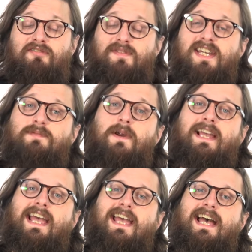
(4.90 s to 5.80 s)
from
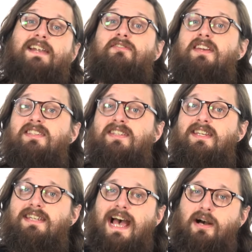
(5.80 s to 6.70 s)
Dicebreaker here, and this
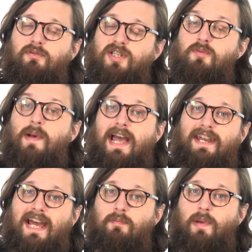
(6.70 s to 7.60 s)
is How to
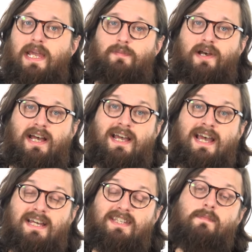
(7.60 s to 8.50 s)
Pen and Paper,
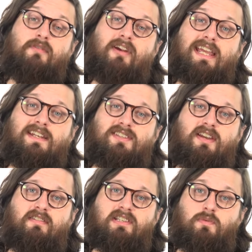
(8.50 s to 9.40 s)
a semi-regular
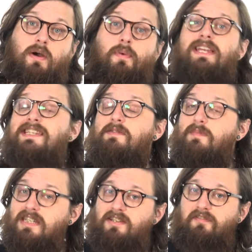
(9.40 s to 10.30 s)
series where we
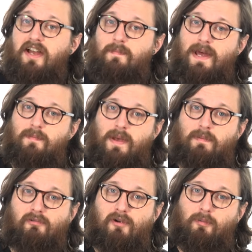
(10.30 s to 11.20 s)
demystify pen and
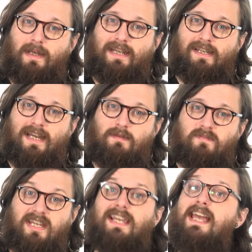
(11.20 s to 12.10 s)
paper role-playing
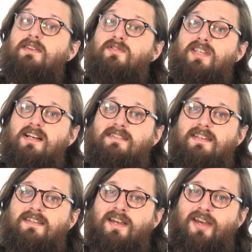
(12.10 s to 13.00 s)
games and get you
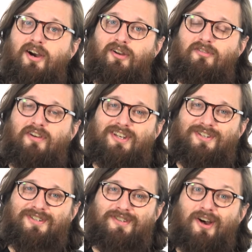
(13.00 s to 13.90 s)
started on
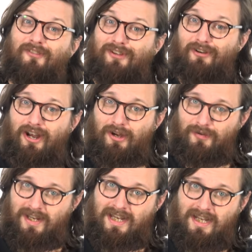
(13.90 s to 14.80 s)
adventures of your
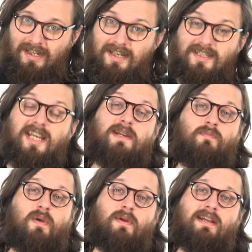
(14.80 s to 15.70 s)
own. Last
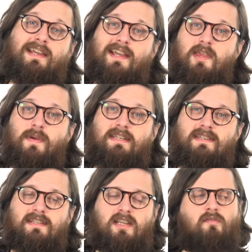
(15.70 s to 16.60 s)
time we were looking at the
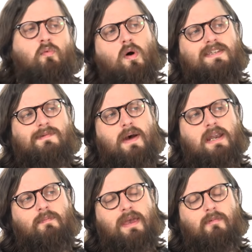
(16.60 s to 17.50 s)
basics of what a
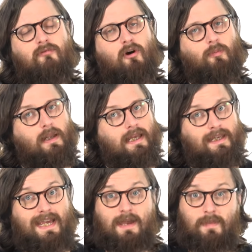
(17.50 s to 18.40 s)
pen and paper
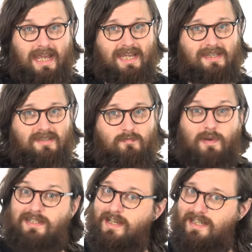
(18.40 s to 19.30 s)
role-playing game is,
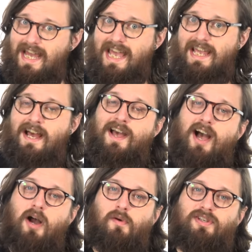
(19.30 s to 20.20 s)
but today
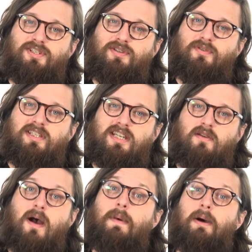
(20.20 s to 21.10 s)
I want to talk to
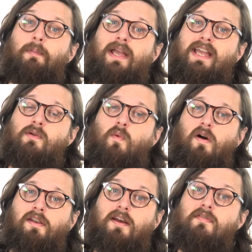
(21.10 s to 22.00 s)
you about picking
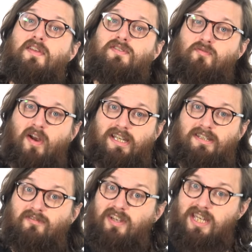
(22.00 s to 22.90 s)
one that's
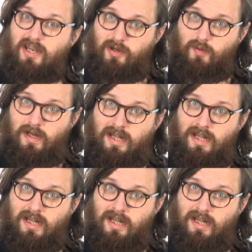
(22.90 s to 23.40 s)
right for you.